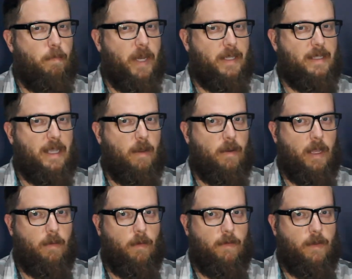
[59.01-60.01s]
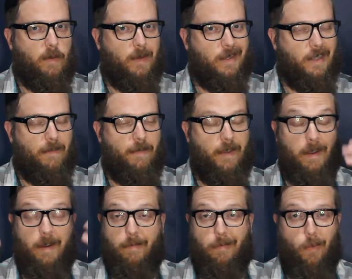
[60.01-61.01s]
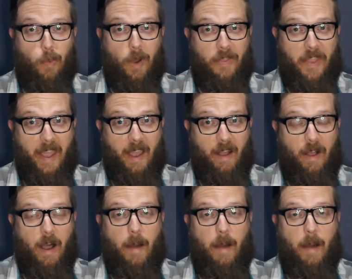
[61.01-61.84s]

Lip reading: bust out and review because I figured, what the hell,